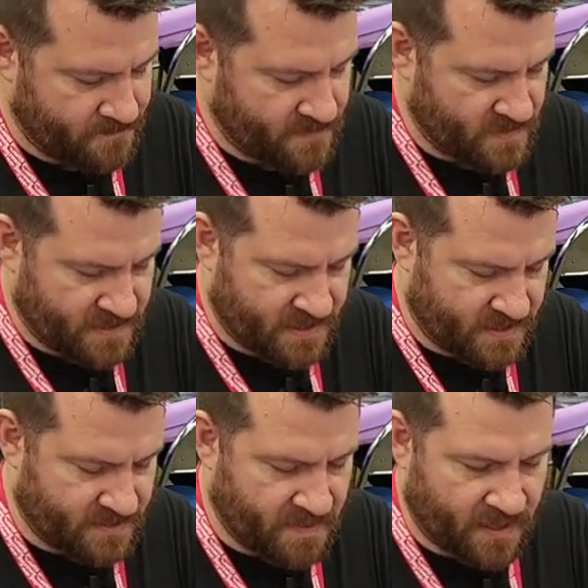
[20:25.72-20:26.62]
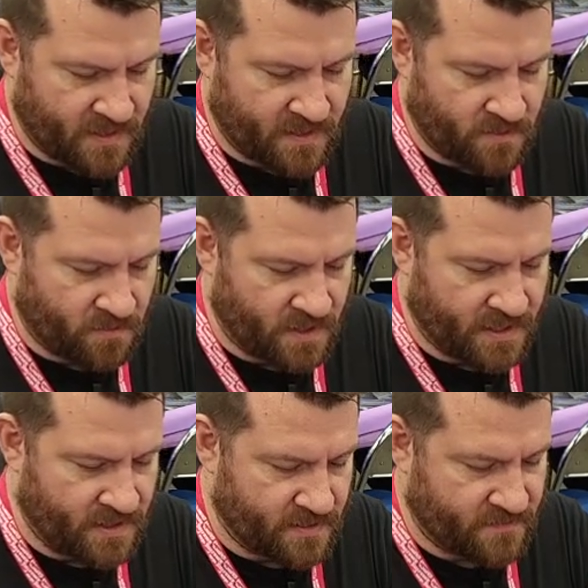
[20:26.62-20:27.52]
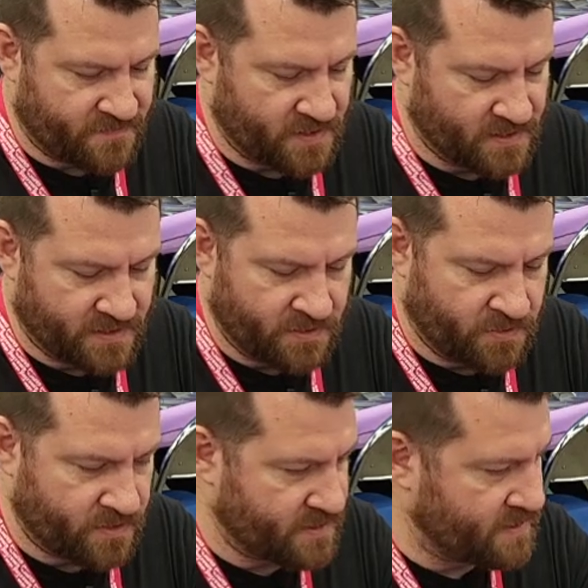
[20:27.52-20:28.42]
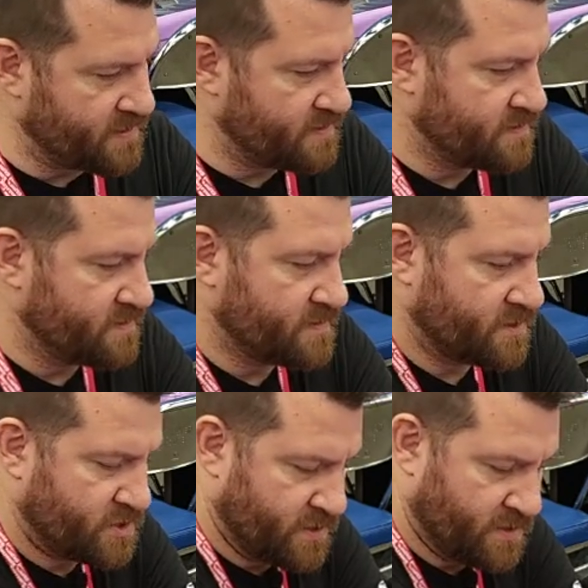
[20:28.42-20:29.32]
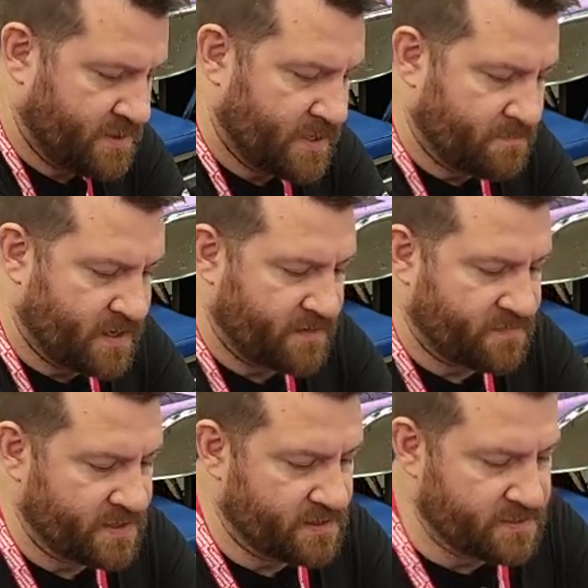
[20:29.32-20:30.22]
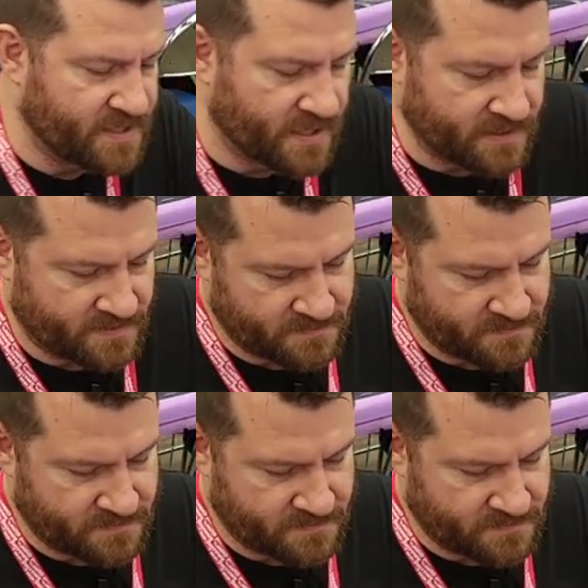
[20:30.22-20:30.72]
I'm gonna spend 1 for Luke to shield up my Fleet Lieutenant.